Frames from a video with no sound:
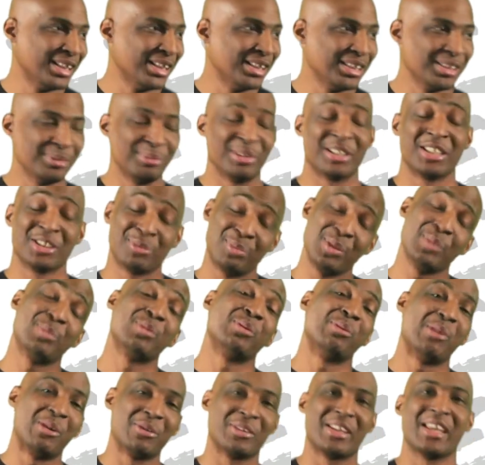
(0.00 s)
Because people
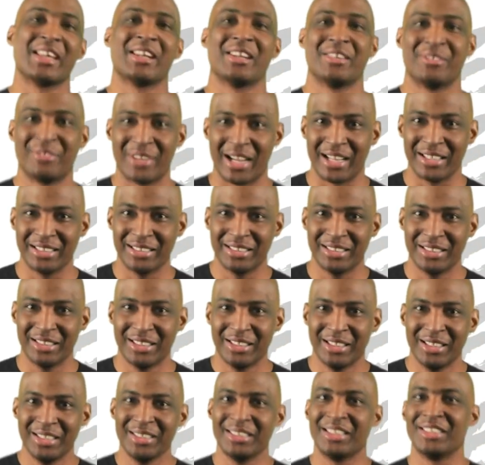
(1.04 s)
won't get it, right?
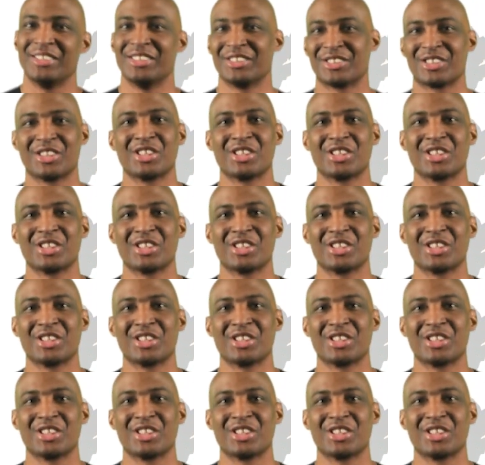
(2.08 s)
They're just